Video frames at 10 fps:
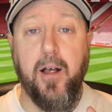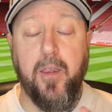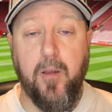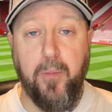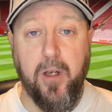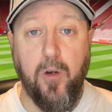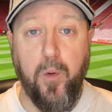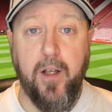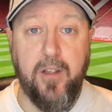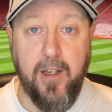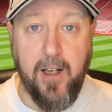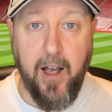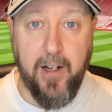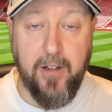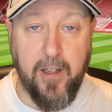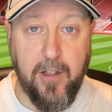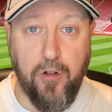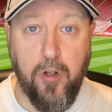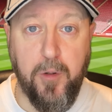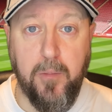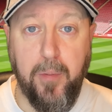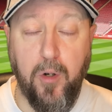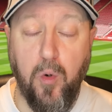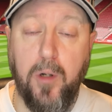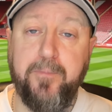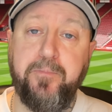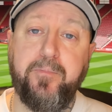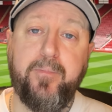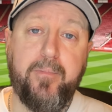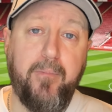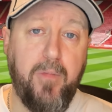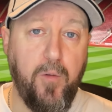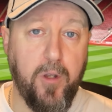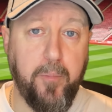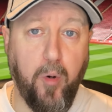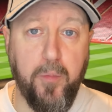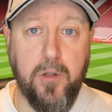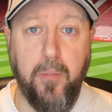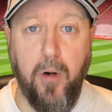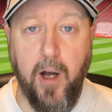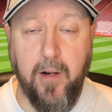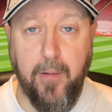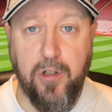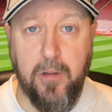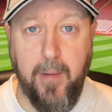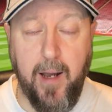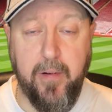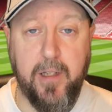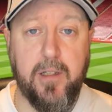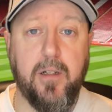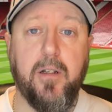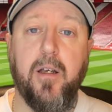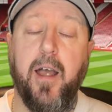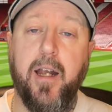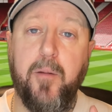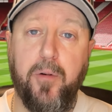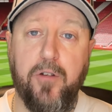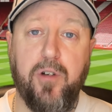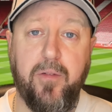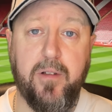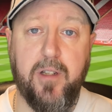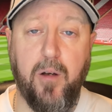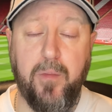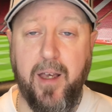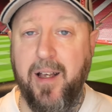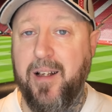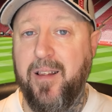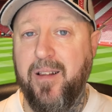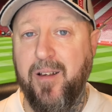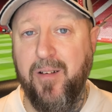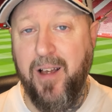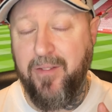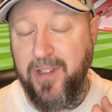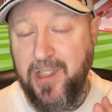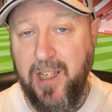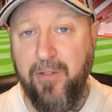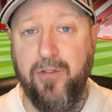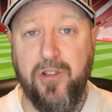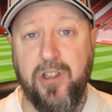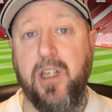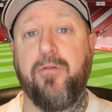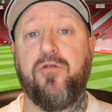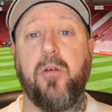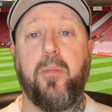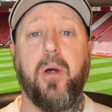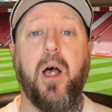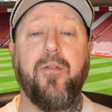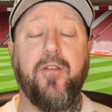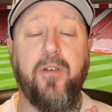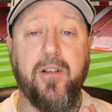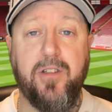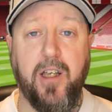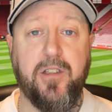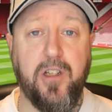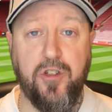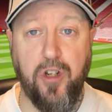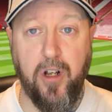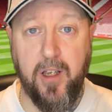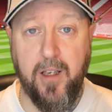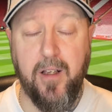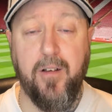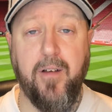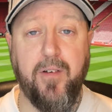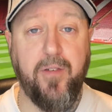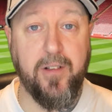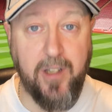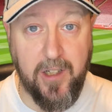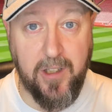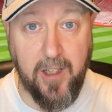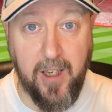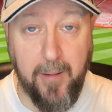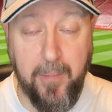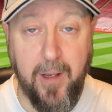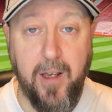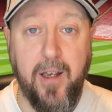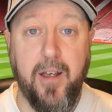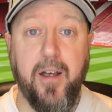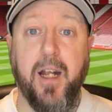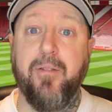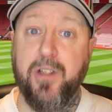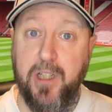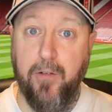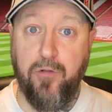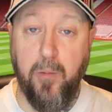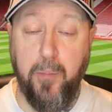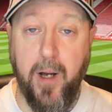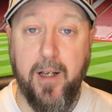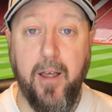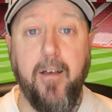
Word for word: There'll be an Aware Day guide in the description below with pubs and parking around St Mary's. Anybody travelling down there, have a safe, safe trip, have a fantastic journey, have a fantastic game, and have a safe trip back.